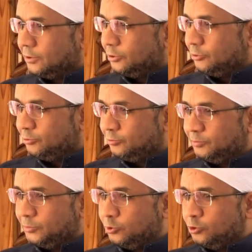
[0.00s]

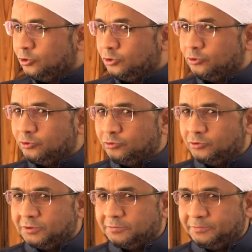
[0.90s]
you you know
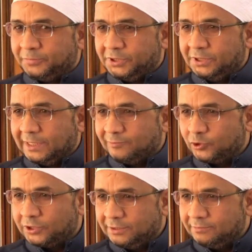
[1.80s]
uh, being a
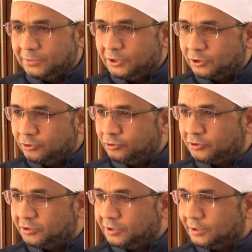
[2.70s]
Muslim is
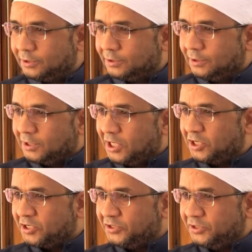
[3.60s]
not a
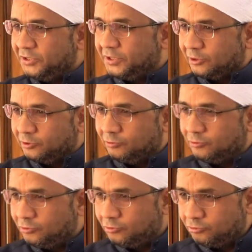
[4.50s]
guarantee that you
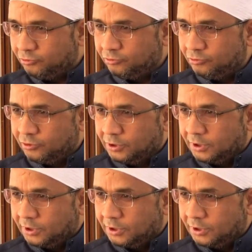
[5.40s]
will go to